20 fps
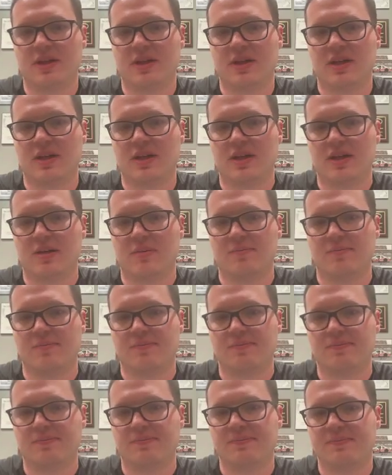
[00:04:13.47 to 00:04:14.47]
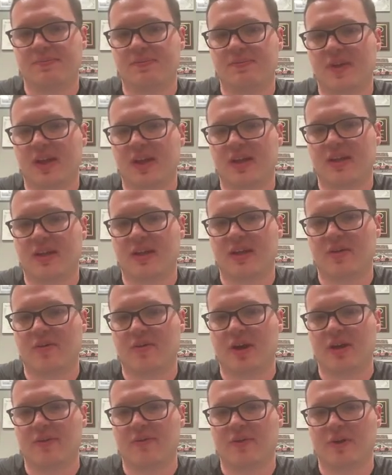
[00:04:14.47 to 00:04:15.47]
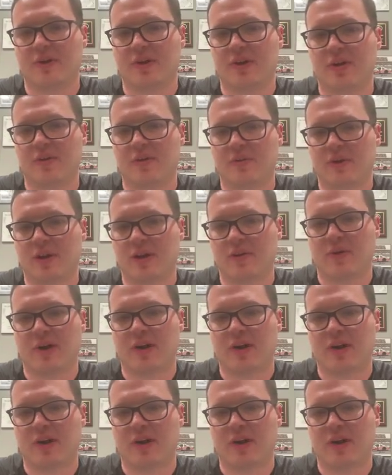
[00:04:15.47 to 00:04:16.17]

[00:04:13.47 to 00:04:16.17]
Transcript: um and then get ready for get